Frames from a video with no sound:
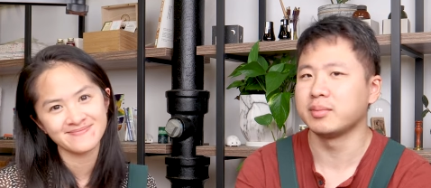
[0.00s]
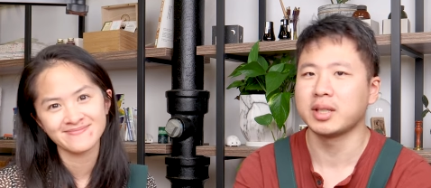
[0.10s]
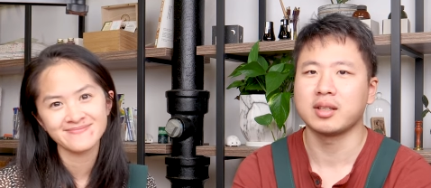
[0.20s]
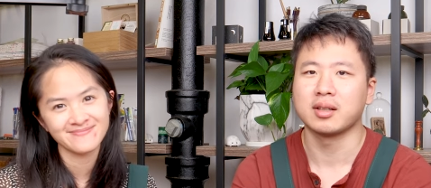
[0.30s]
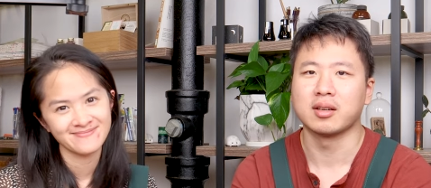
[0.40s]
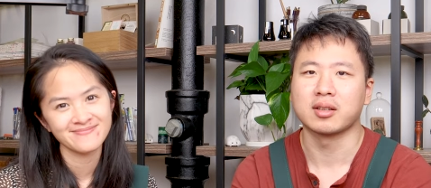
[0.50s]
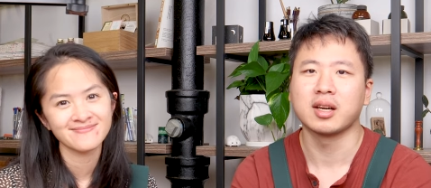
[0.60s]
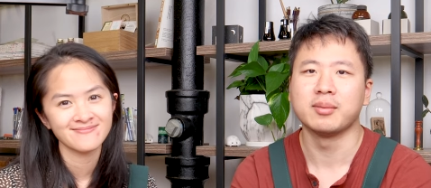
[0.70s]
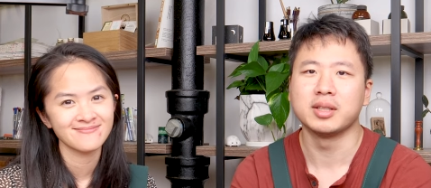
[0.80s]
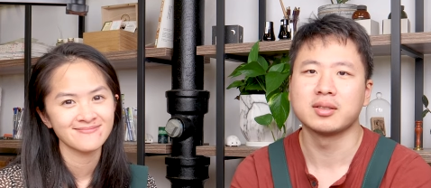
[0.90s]
Speaker 1: making a lot of
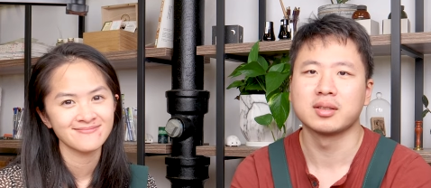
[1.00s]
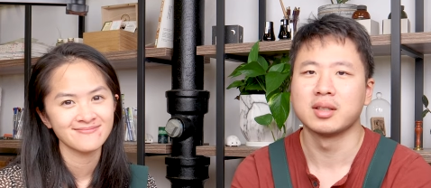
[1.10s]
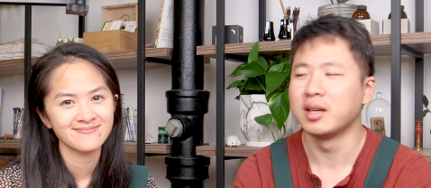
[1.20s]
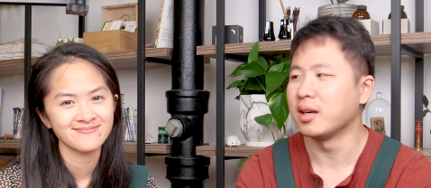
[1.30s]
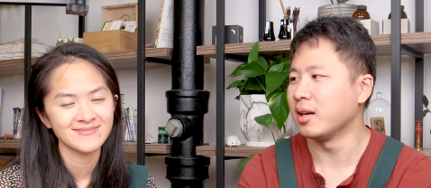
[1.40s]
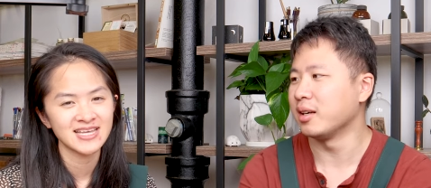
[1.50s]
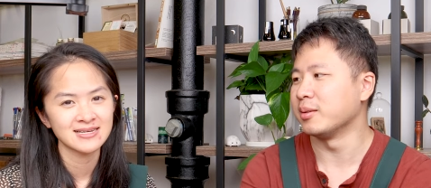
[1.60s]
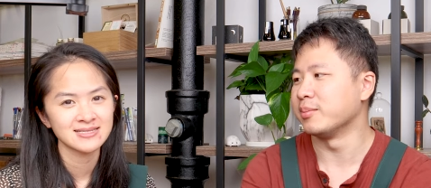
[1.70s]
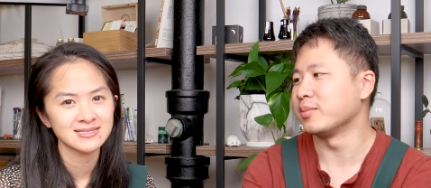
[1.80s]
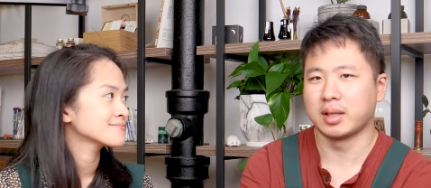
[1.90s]
comments. Um,
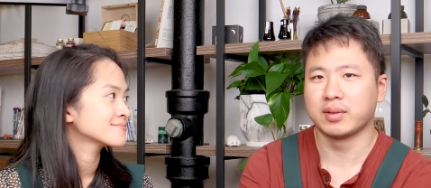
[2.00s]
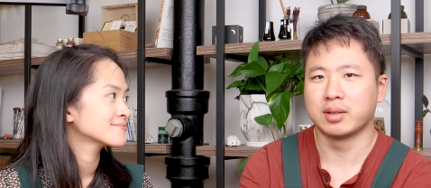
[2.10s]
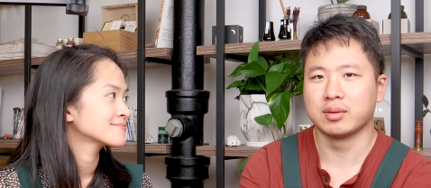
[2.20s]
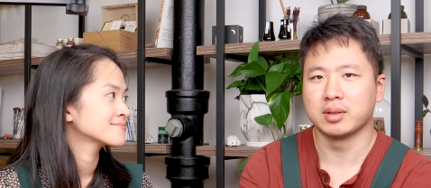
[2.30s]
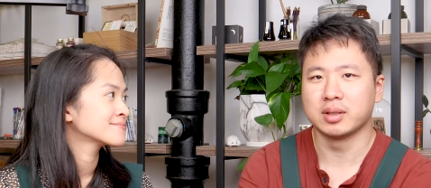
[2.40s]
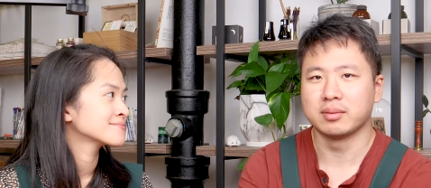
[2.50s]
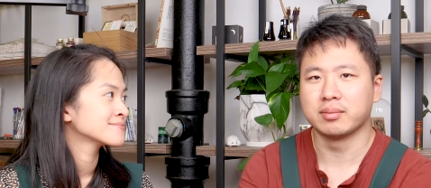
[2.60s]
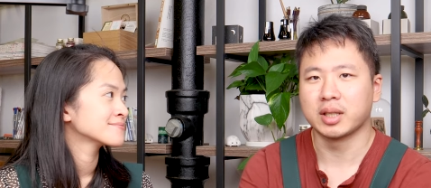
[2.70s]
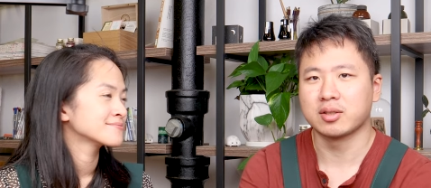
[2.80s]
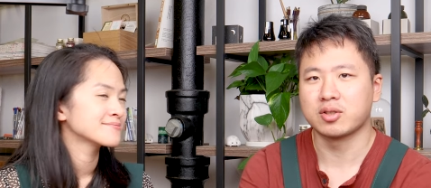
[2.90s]
yes. Um, if I really
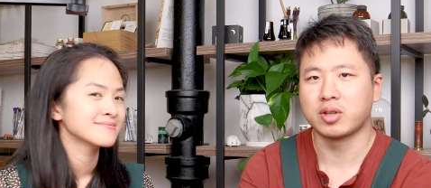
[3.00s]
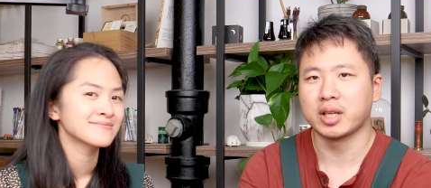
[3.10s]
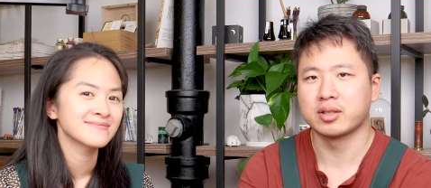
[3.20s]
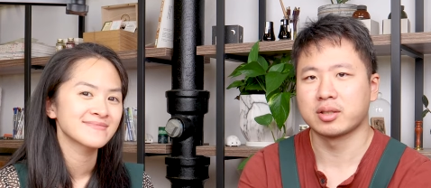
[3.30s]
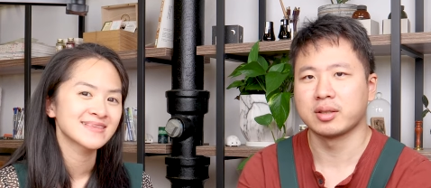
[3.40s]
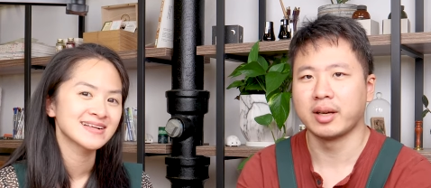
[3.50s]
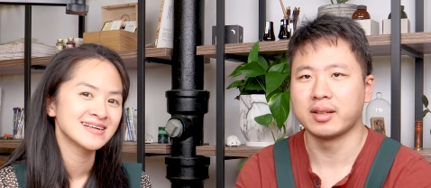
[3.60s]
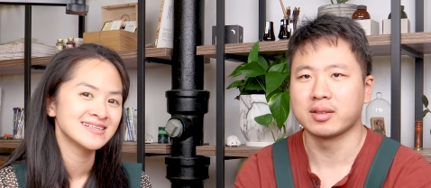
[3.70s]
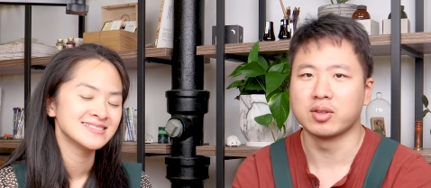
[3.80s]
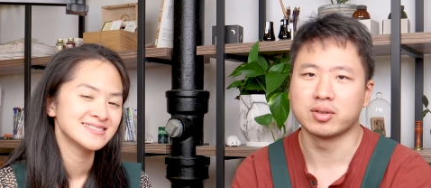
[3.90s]
make a stretch, I
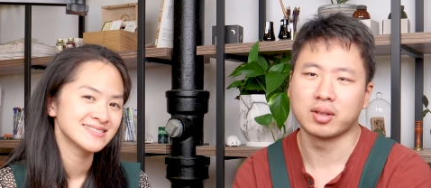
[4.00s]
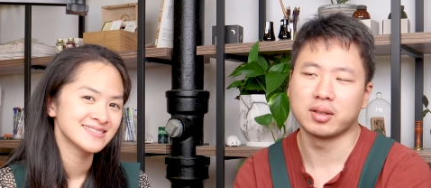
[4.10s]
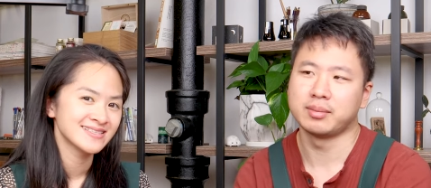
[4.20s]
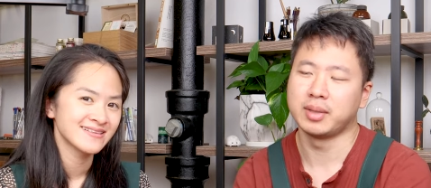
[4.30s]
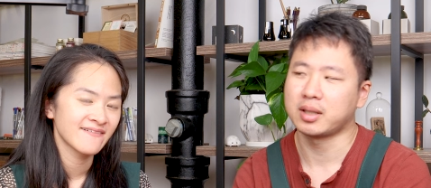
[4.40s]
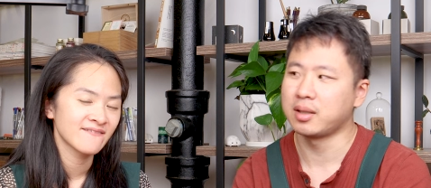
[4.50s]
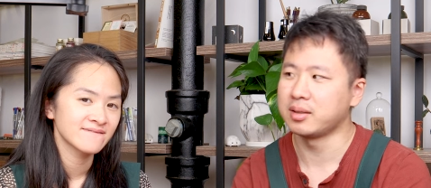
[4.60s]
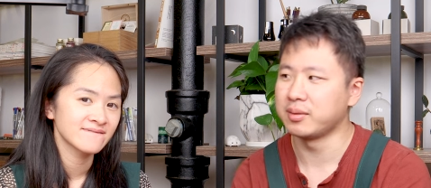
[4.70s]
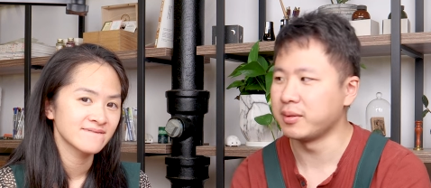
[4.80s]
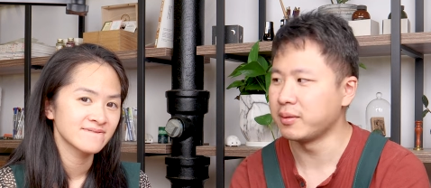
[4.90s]
think those are my
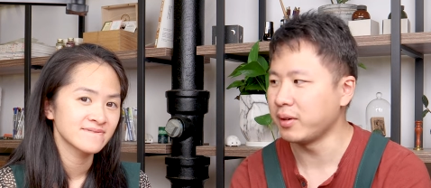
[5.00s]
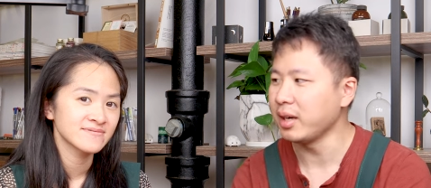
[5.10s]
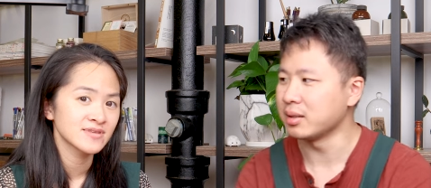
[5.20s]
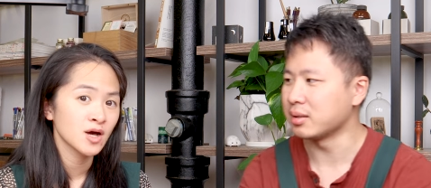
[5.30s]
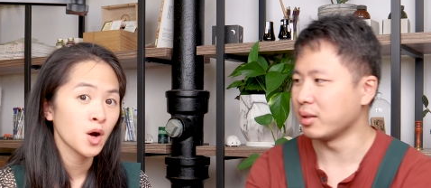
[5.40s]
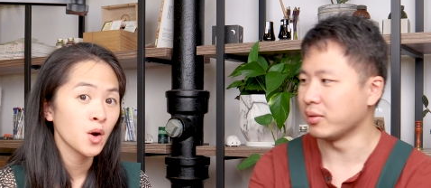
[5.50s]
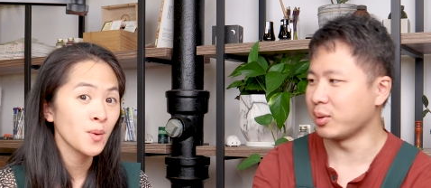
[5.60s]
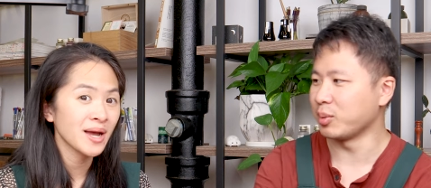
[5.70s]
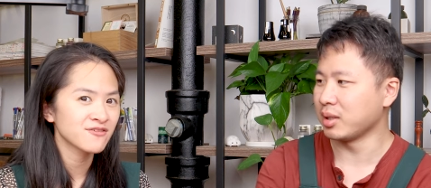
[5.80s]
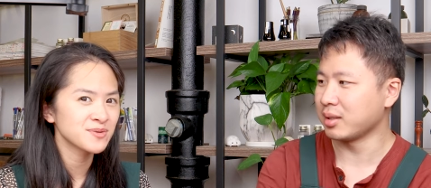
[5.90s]
cousin and friends.
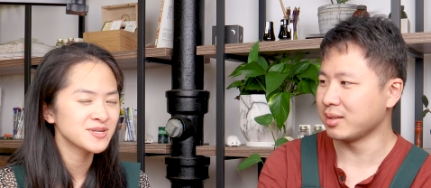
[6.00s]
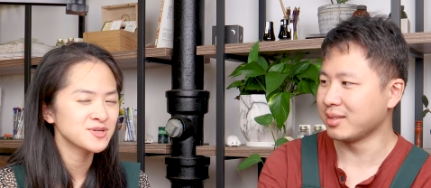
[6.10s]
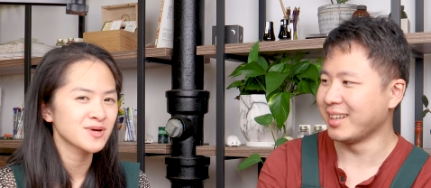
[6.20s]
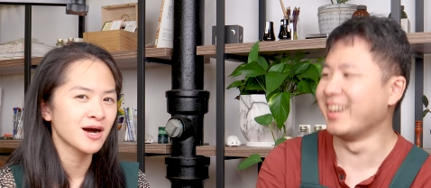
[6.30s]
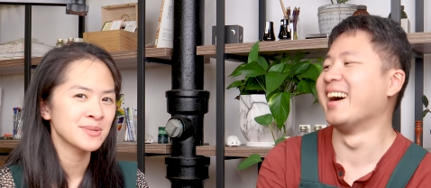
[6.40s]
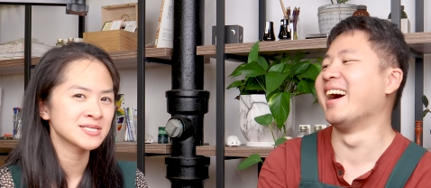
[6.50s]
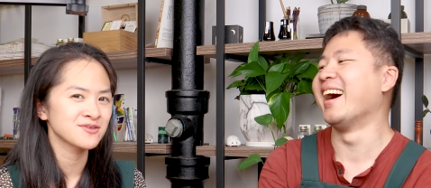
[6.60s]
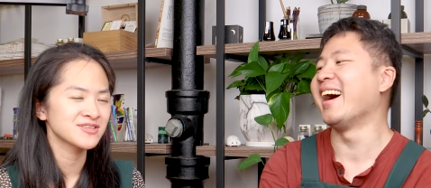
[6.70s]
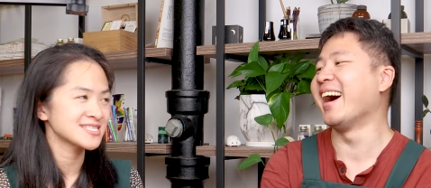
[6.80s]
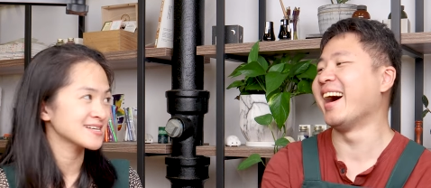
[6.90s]
Speaker 2: Oh, everybody who comments
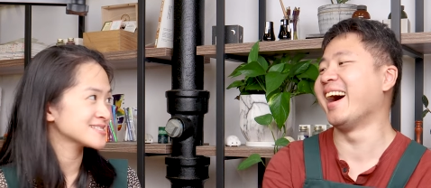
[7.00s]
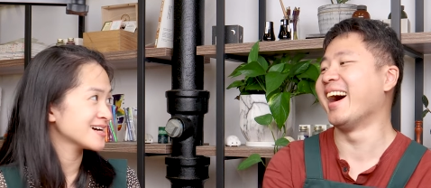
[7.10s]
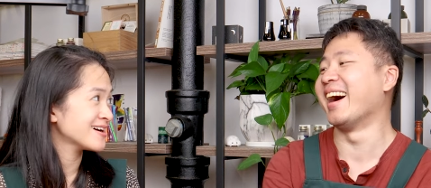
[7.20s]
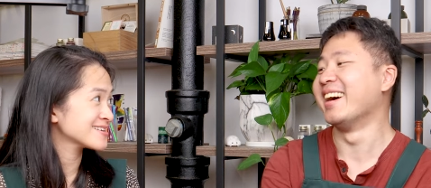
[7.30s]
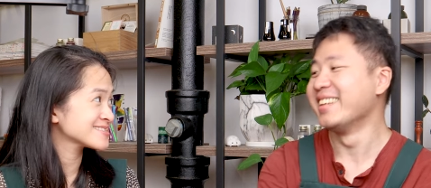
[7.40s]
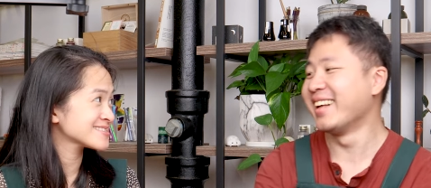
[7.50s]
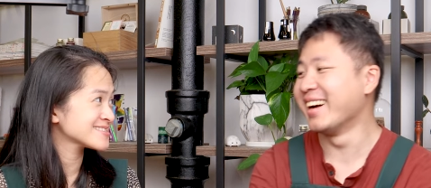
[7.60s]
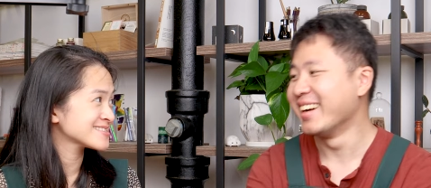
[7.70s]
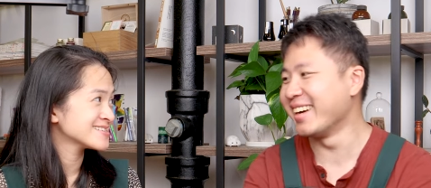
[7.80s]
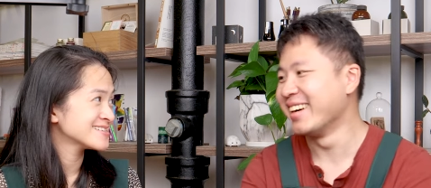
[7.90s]
on the
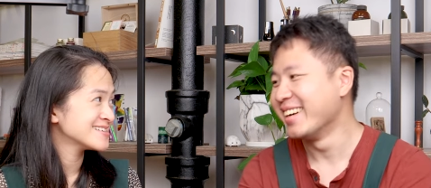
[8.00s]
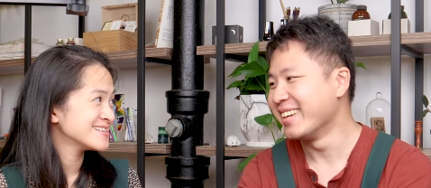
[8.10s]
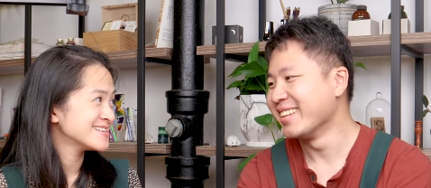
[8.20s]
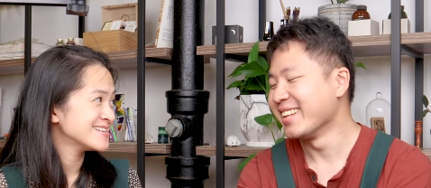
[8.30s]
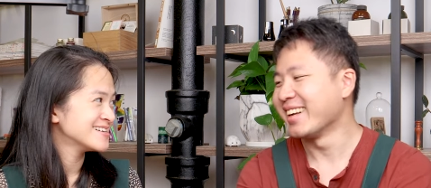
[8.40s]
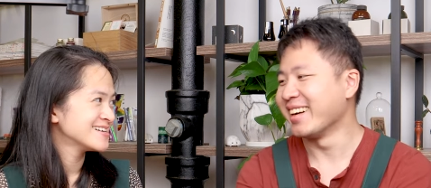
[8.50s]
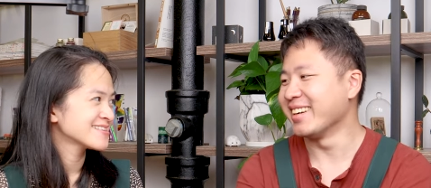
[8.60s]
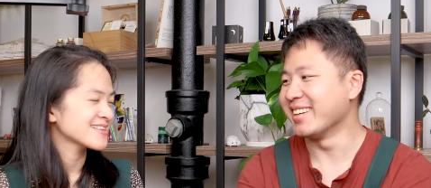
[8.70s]
TikToks?